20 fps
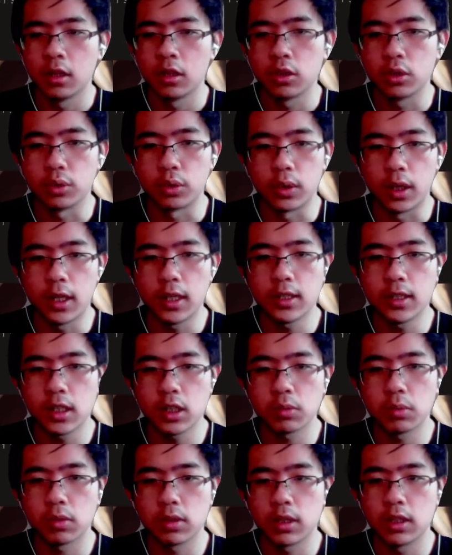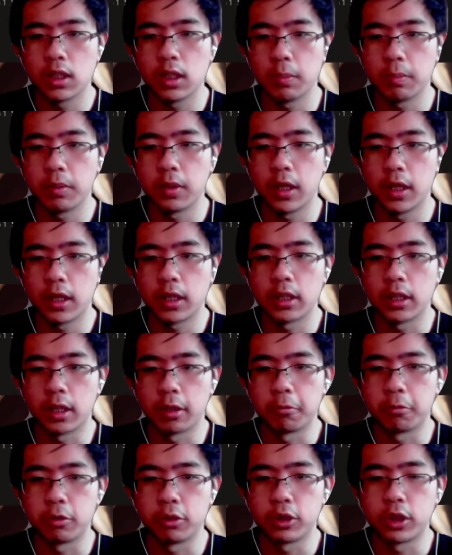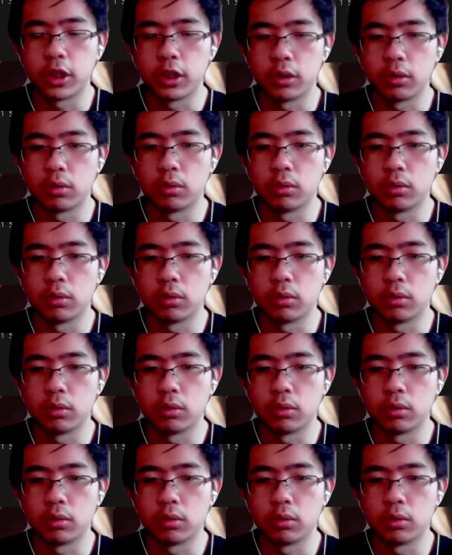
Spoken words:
So a6 was indeed played, and I retreat